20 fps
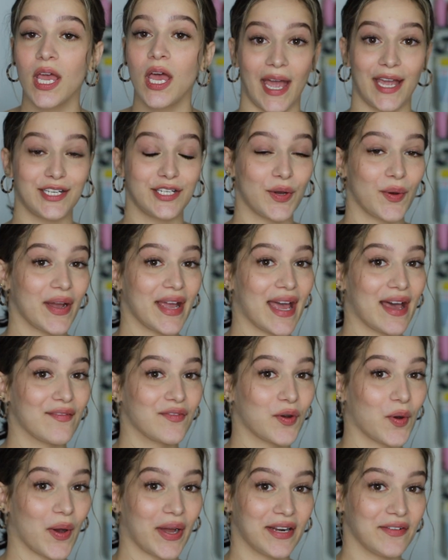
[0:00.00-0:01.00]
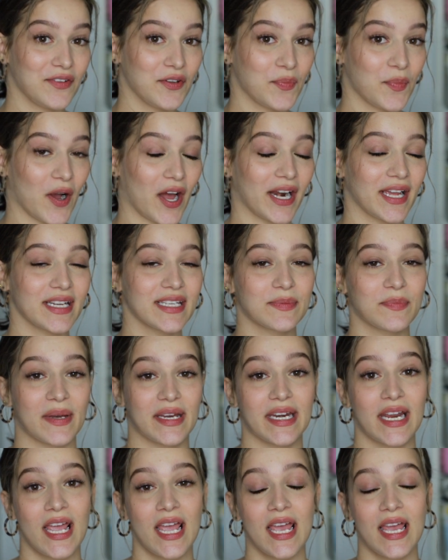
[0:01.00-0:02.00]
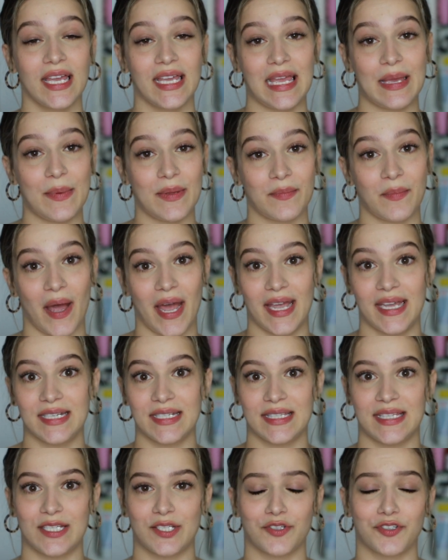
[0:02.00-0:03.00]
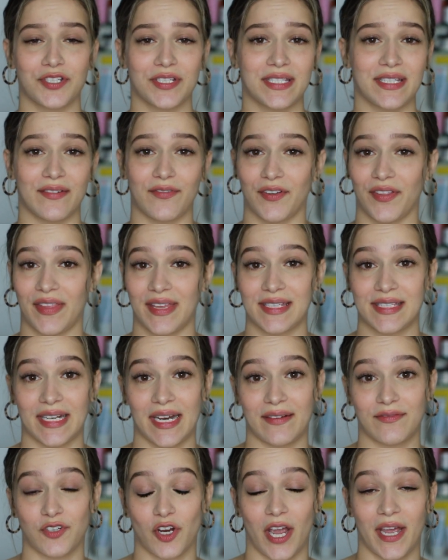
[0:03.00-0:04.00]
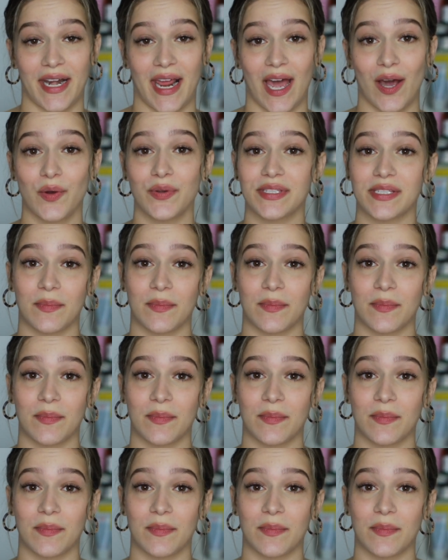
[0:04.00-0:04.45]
I know I have quite a few products, but keep in mind, these are just different things that I've tried out.